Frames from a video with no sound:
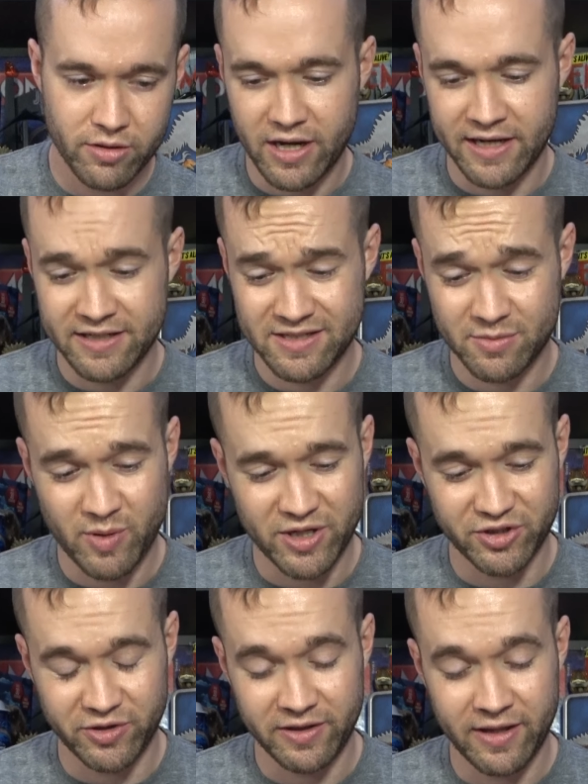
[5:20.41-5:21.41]
I
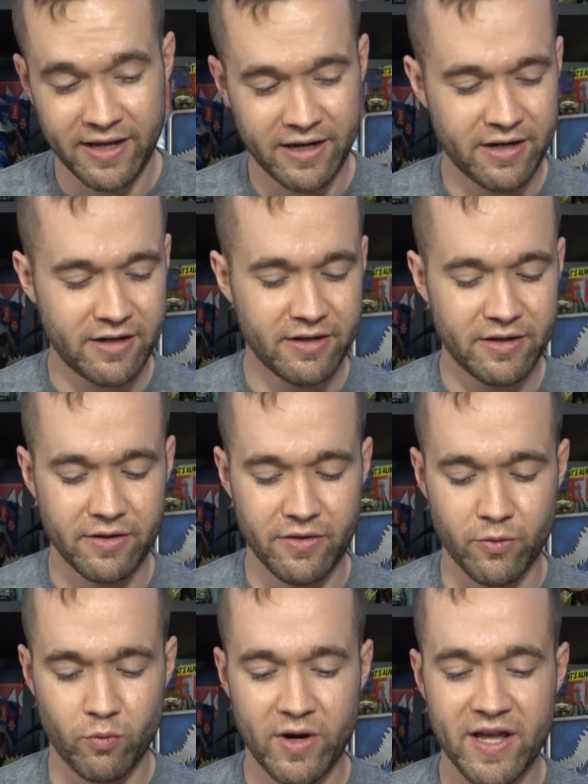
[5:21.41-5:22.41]
especially like
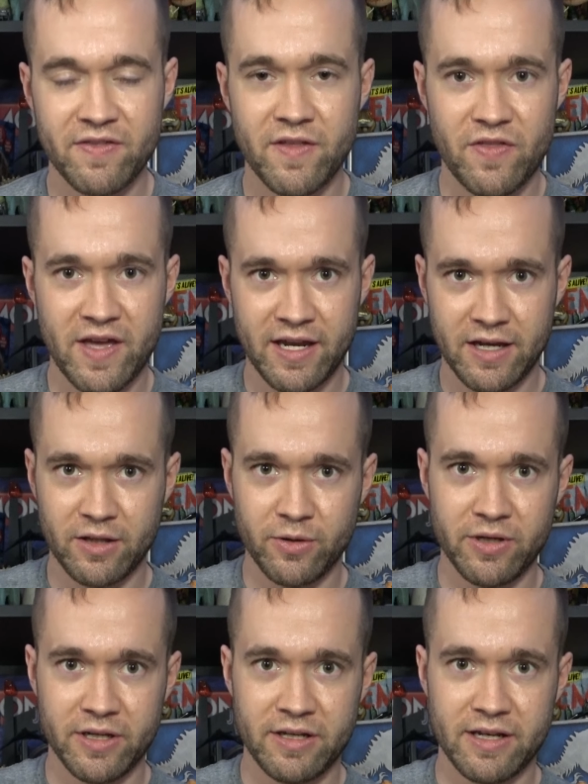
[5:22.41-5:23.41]
the red that they
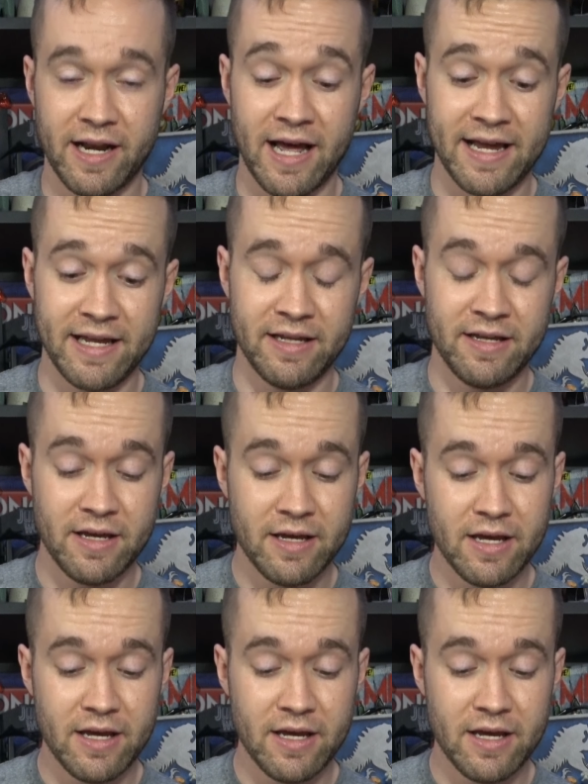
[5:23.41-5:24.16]
included, and I